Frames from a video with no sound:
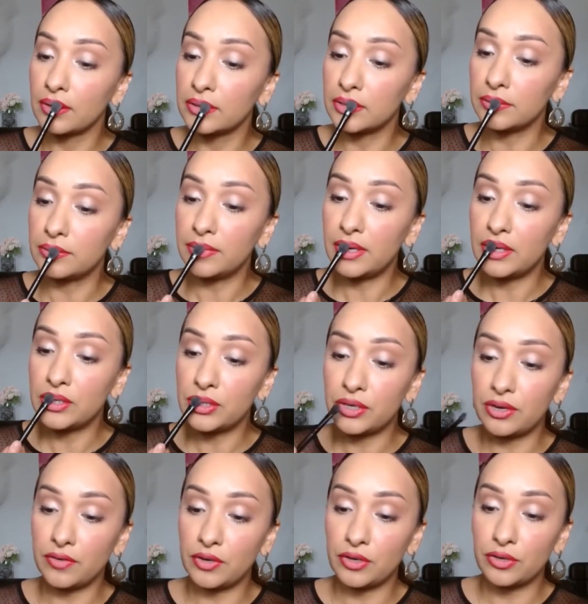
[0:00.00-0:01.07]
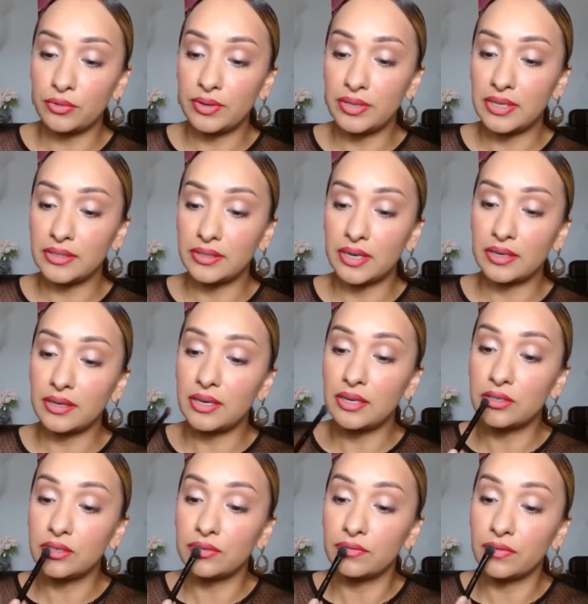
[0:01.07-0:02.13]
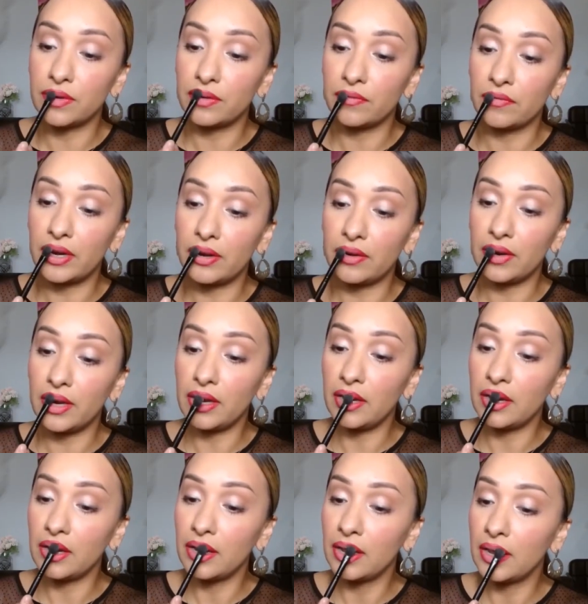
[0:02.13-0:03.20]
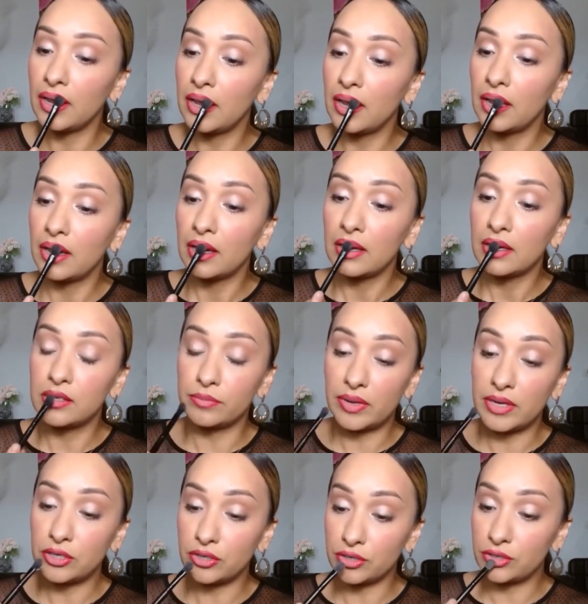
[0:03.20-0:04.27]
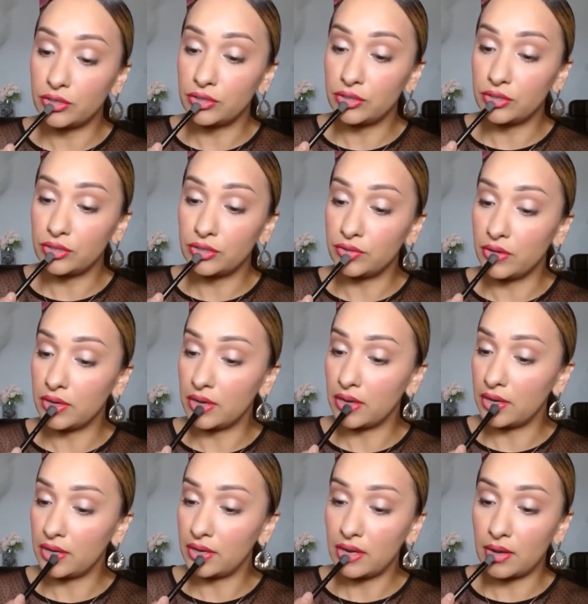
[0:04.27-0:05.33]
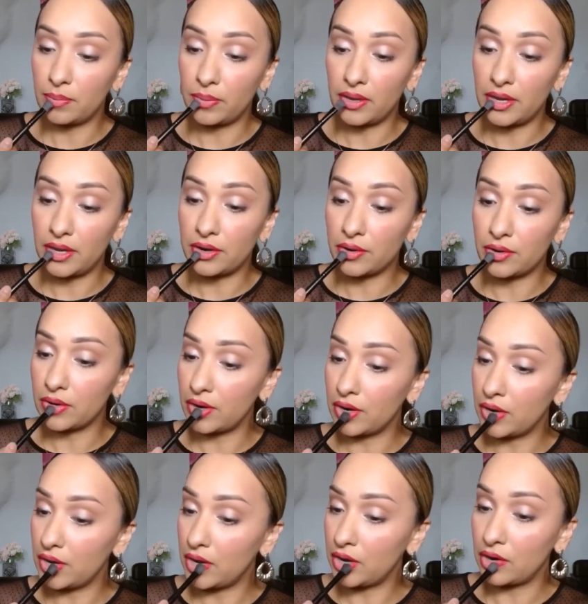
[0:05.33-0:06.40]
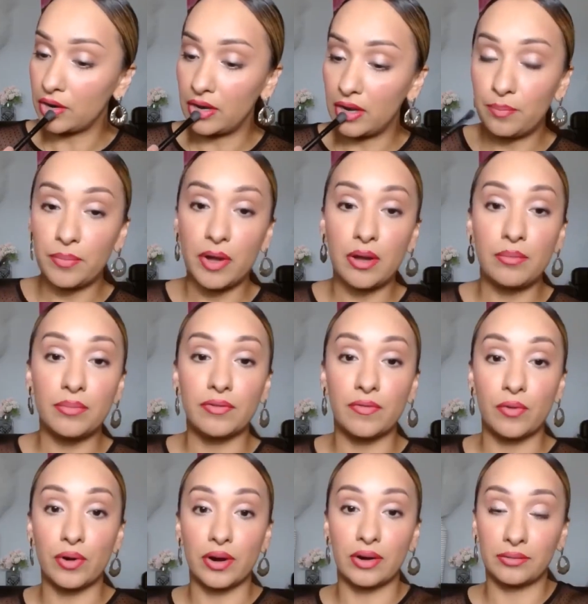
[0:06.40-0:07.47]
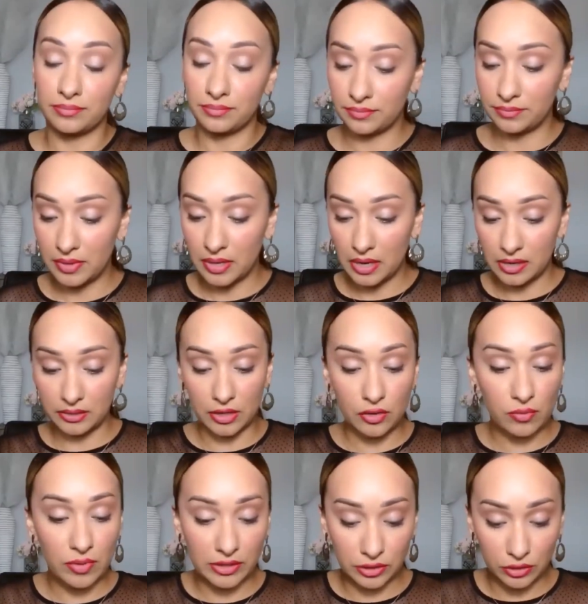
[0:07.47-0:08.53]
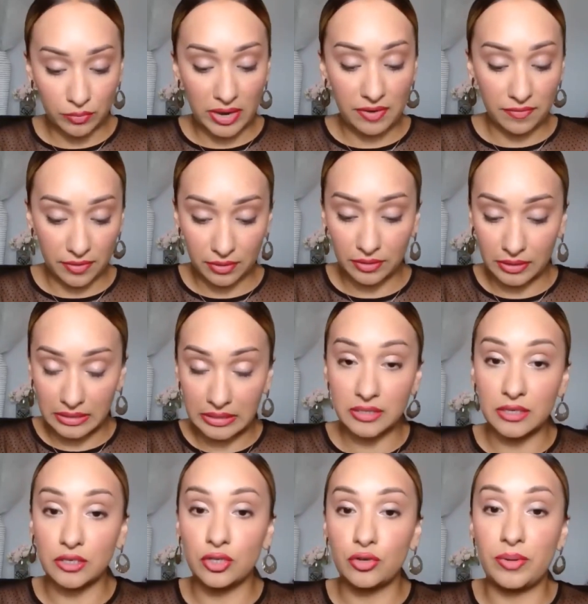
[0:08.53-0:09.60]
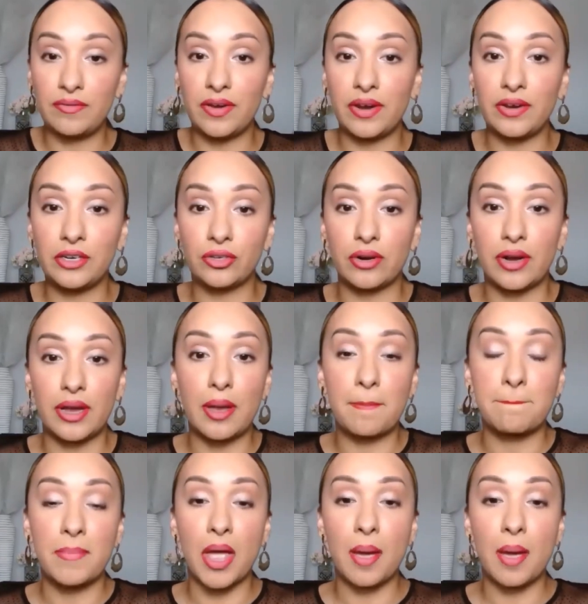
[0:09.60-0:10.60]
So make sure if you're doing this technique to make sure to apply your lip balm before, because otherwise you may feel it to be very drying.